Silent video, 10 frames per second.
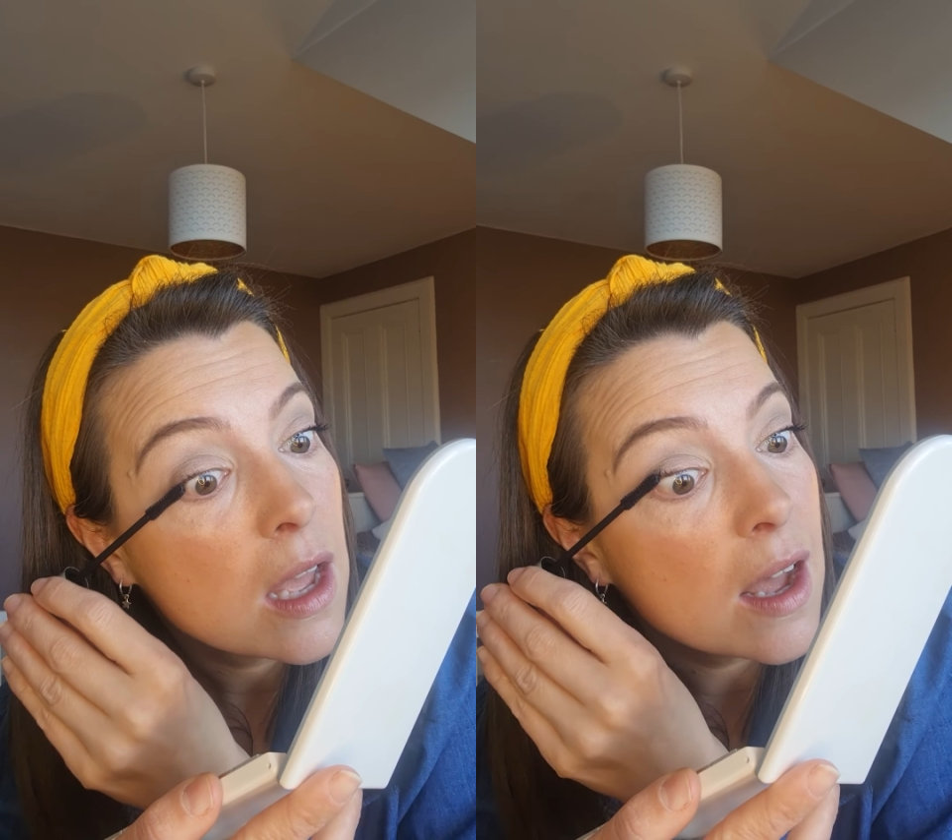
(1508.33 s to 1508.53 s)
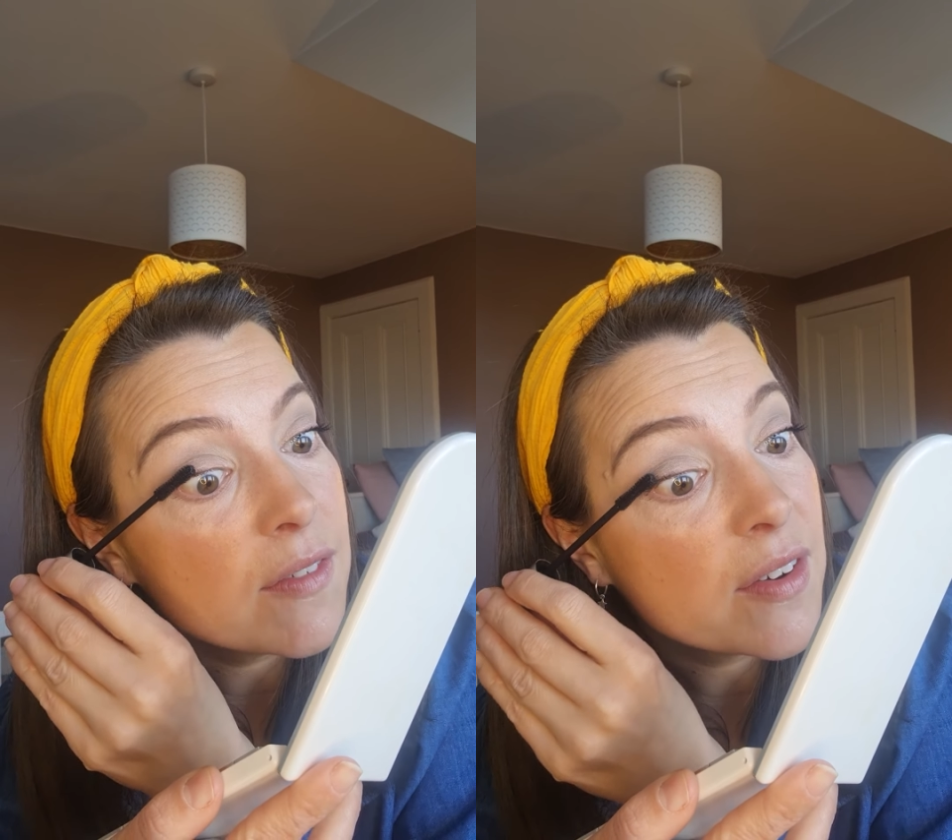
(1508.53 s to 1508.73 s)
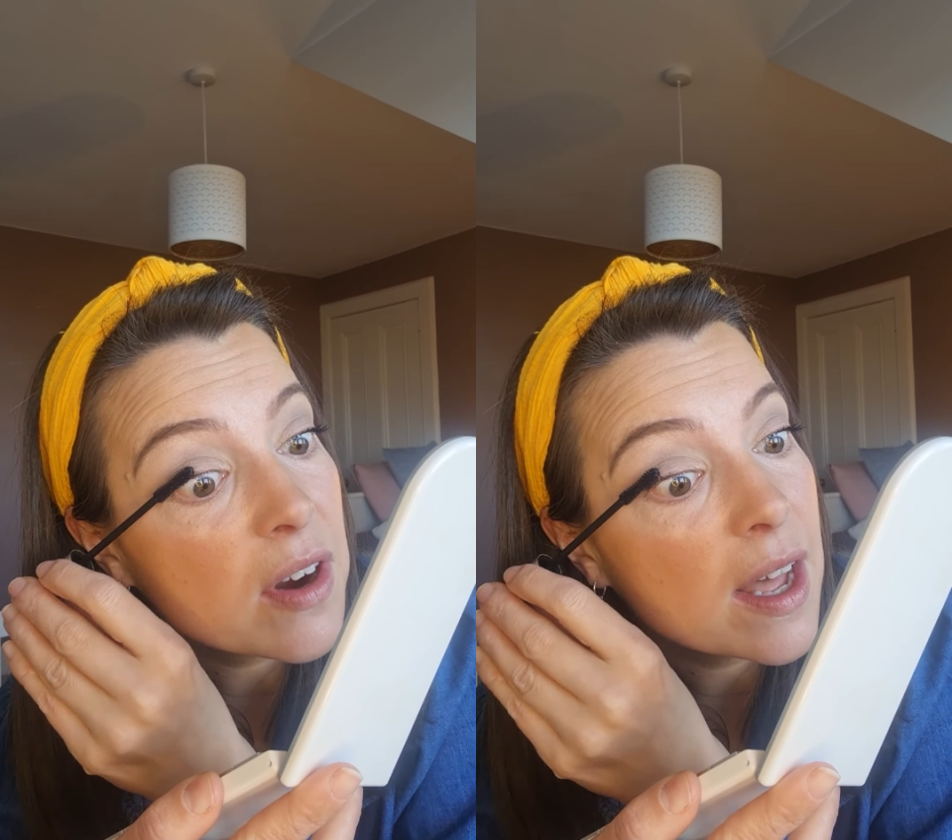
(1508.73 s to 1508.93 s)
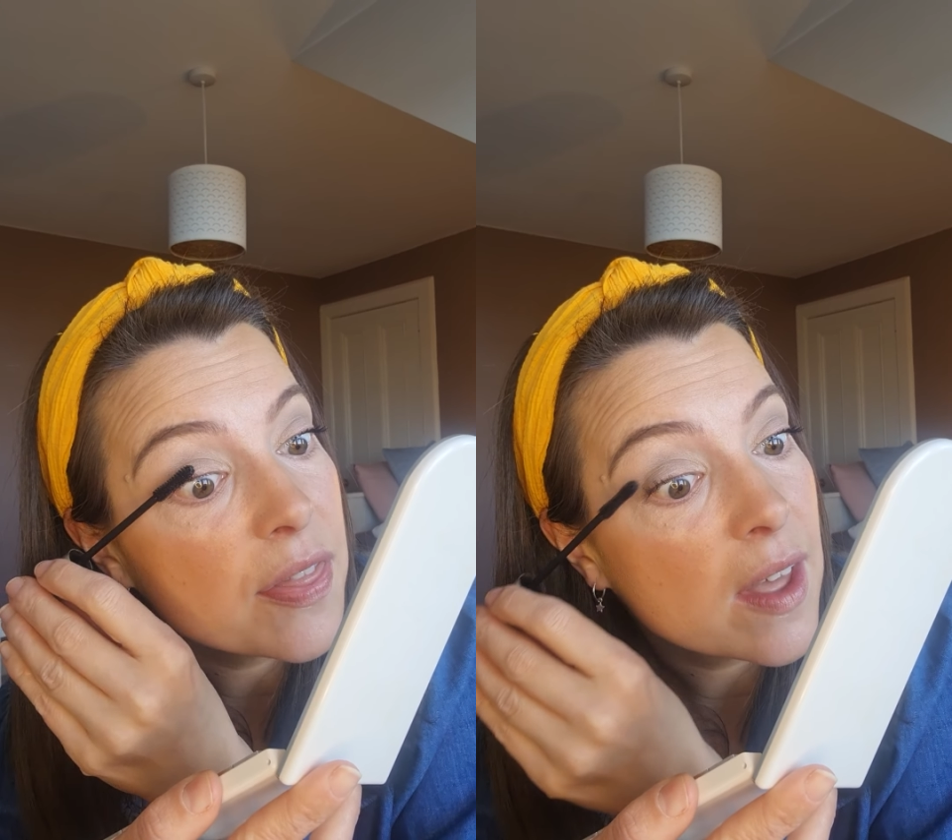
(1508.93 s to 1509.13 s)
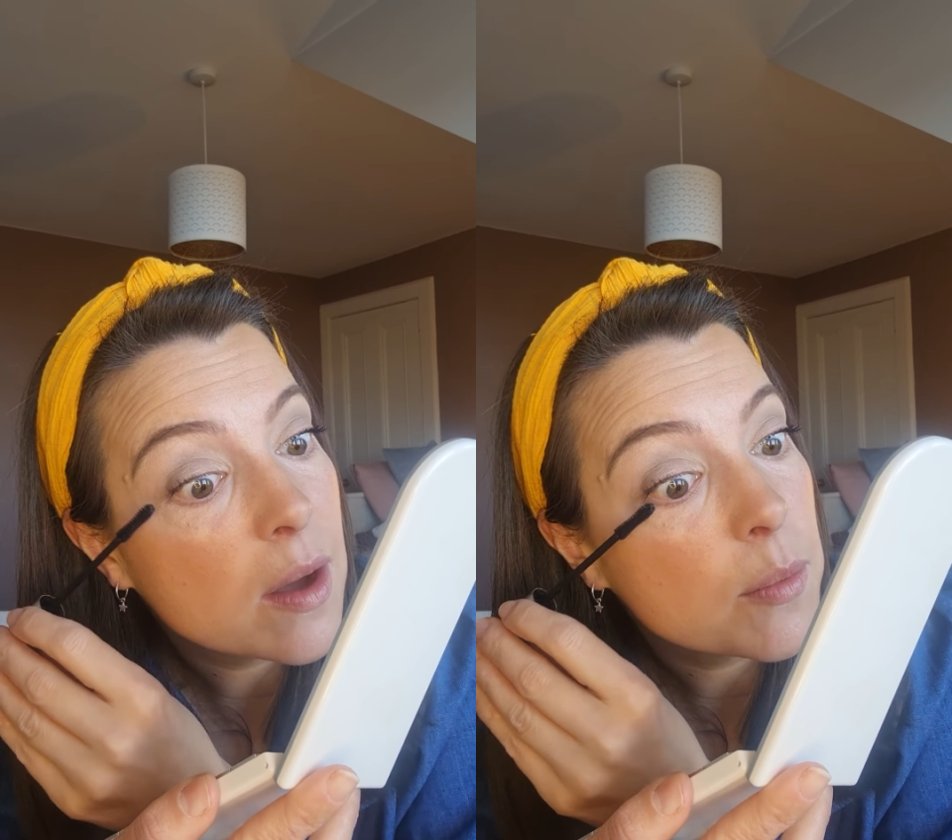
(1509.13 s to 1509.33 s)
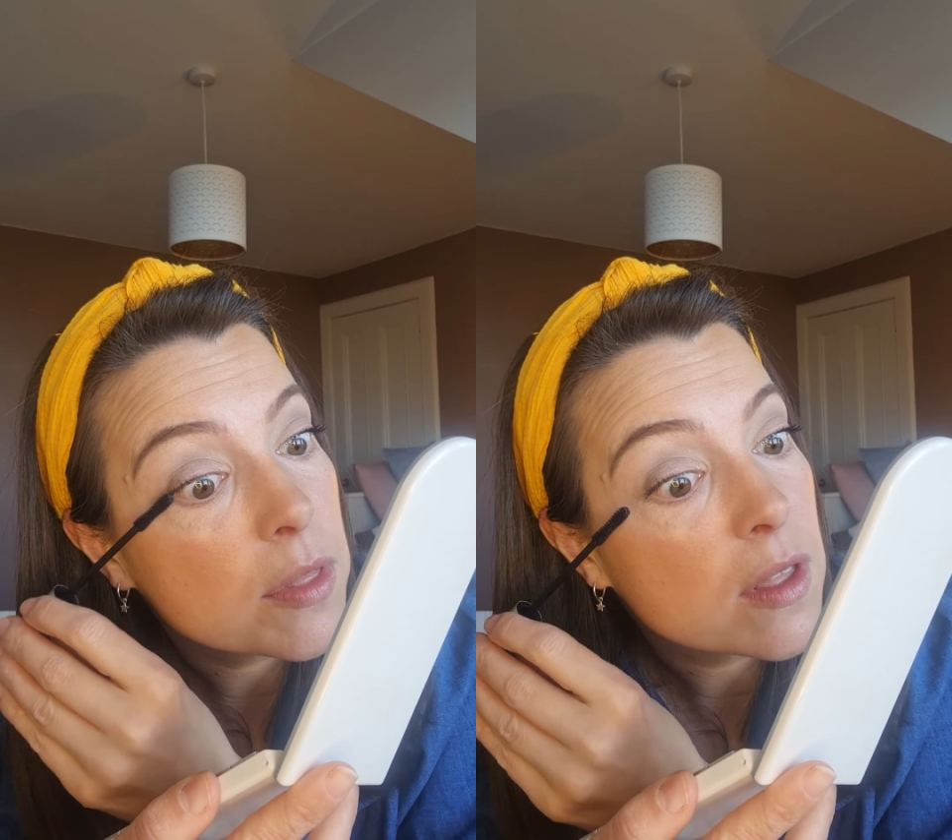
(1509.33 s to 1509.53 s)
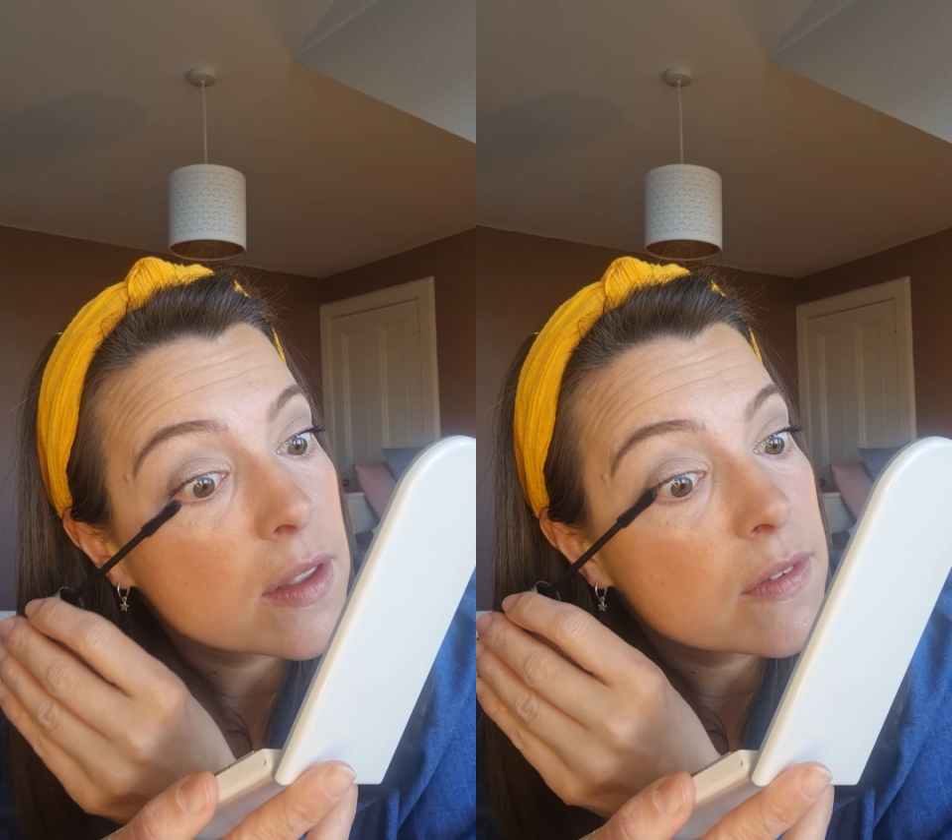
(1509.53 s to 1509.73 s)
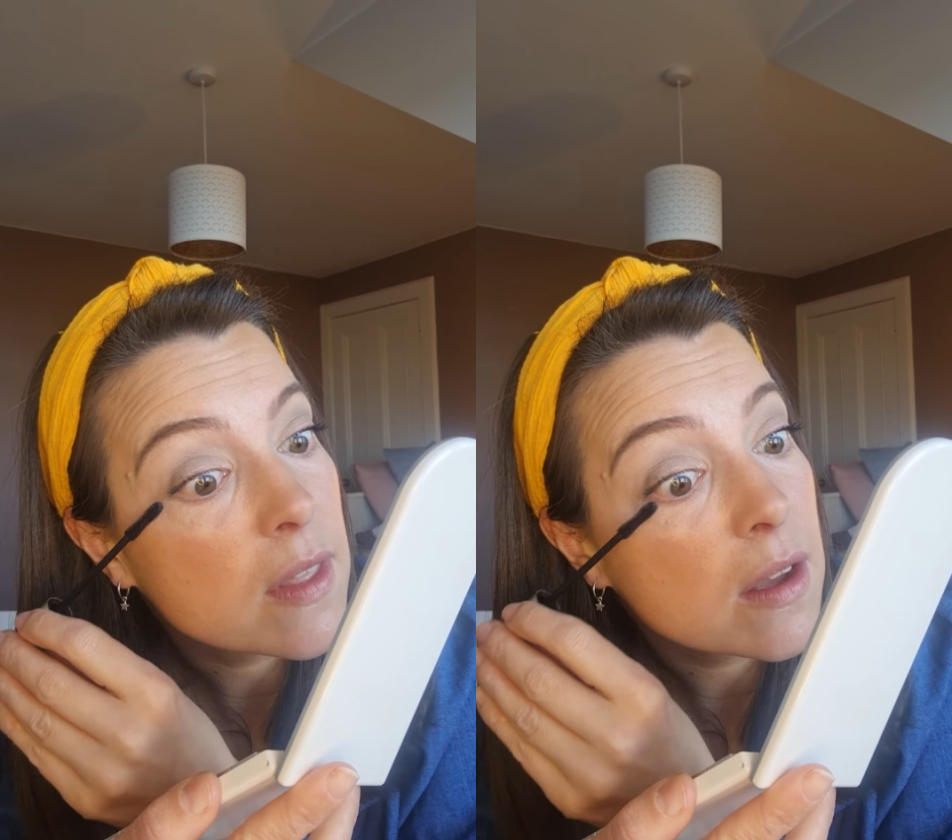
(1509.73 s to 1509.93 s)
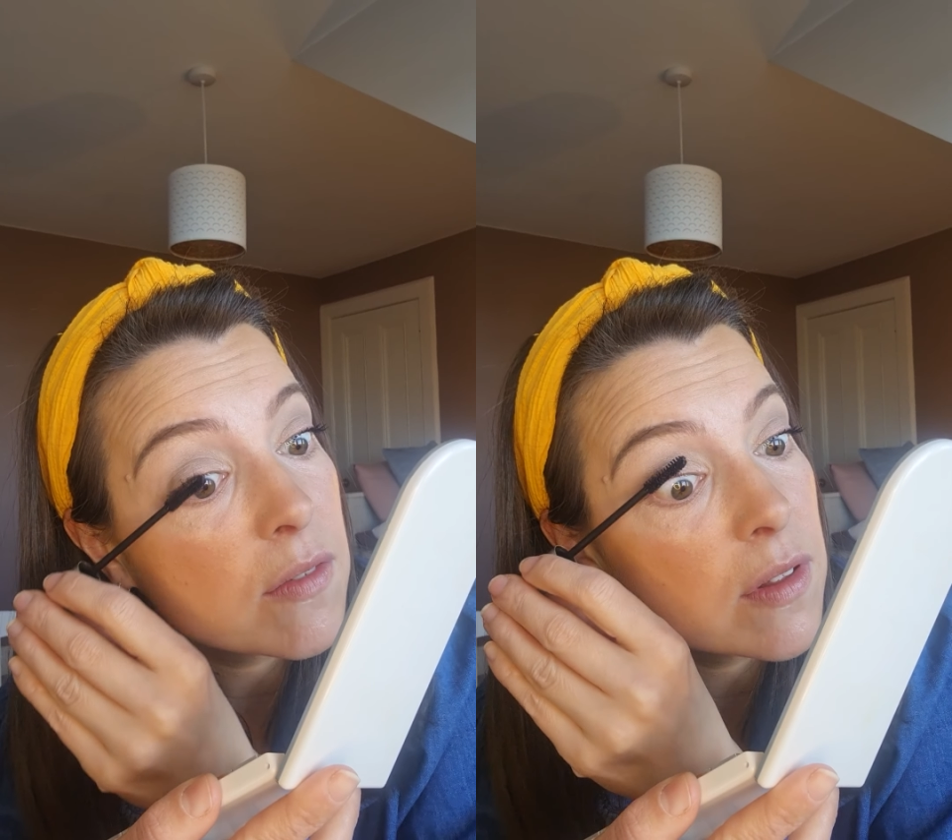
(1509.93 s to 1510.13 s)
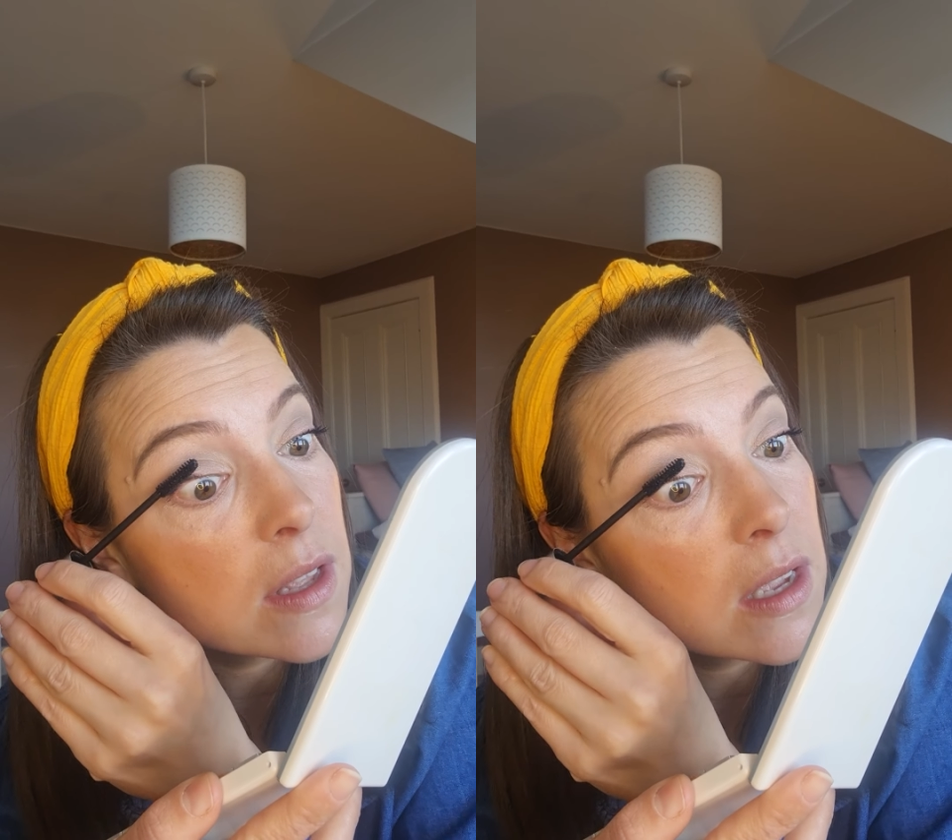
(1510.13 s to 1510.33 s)
I've never had that with this,
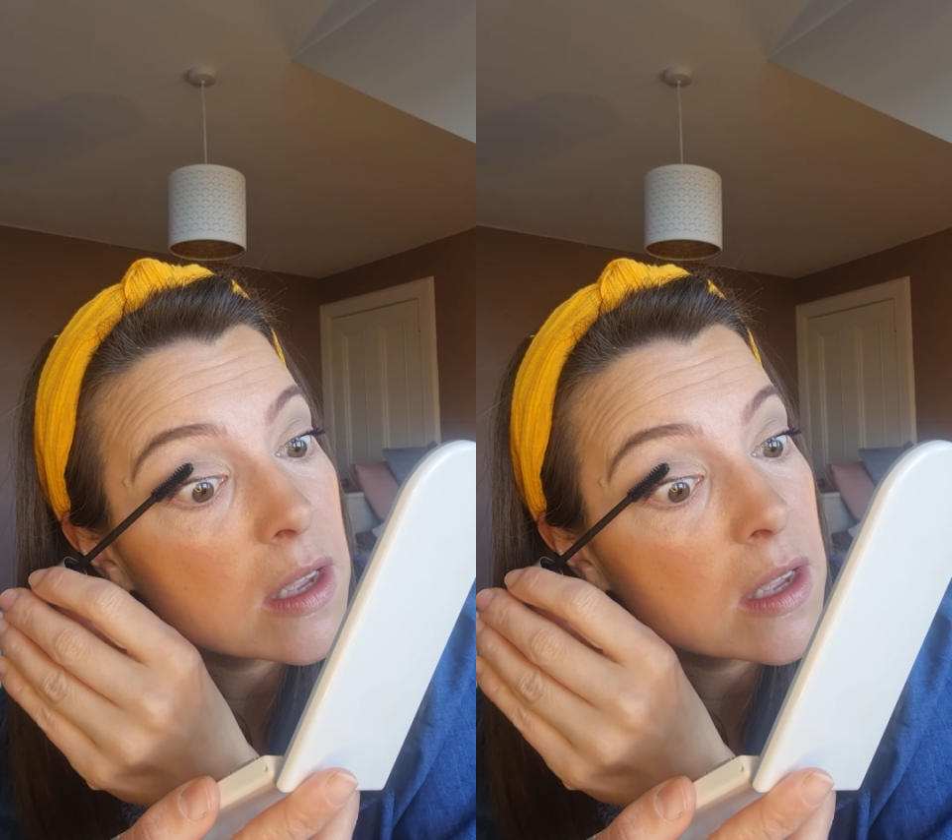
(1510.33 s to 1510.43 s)
thankfully.